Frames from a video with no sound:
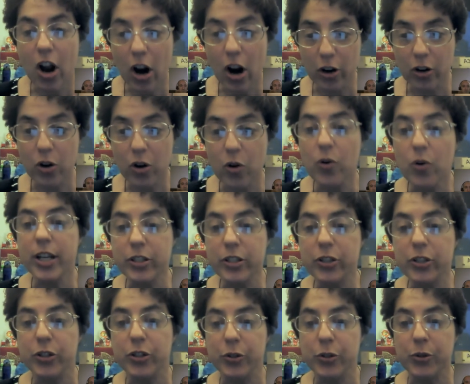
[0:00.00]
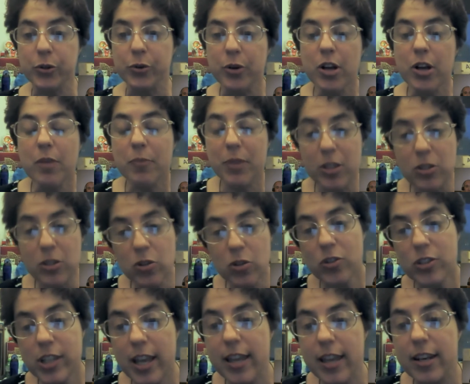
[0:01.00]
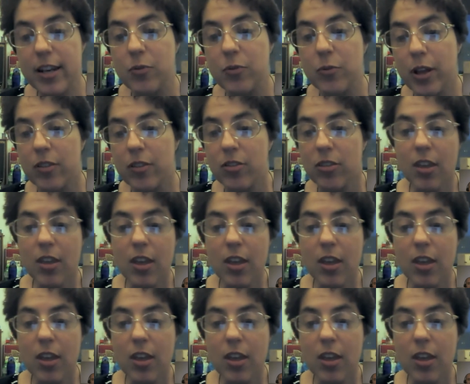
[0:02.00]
going to be associated with